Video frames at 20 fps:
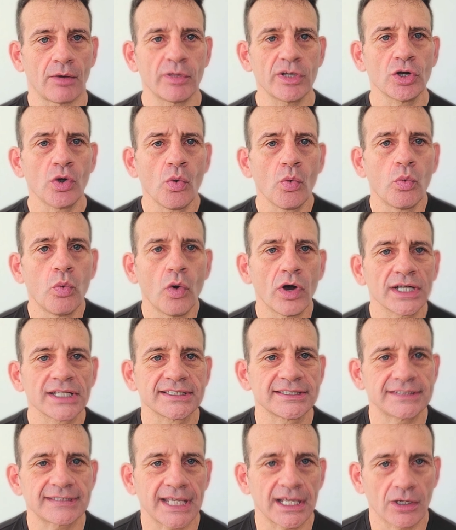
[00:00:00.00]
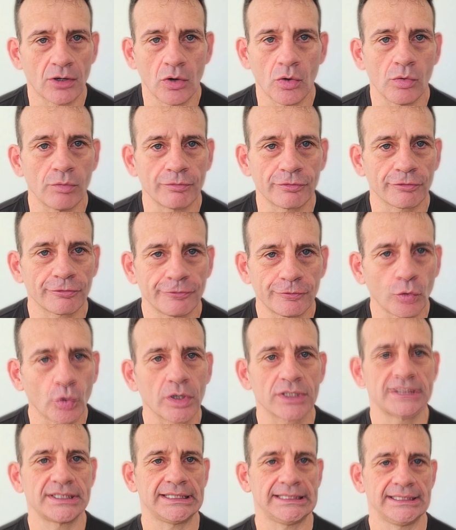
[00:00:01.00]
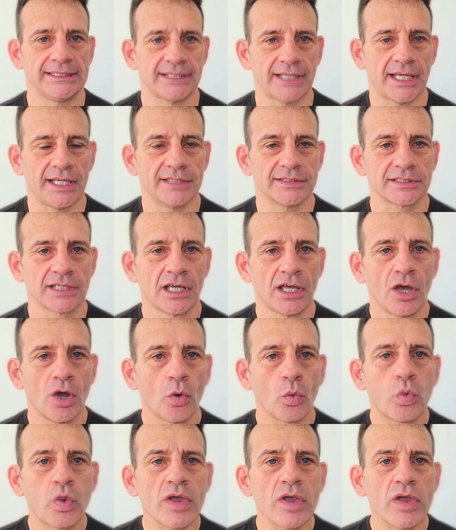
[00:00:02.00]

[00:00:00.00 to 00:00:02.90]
We don't want to stay home for 14 days. We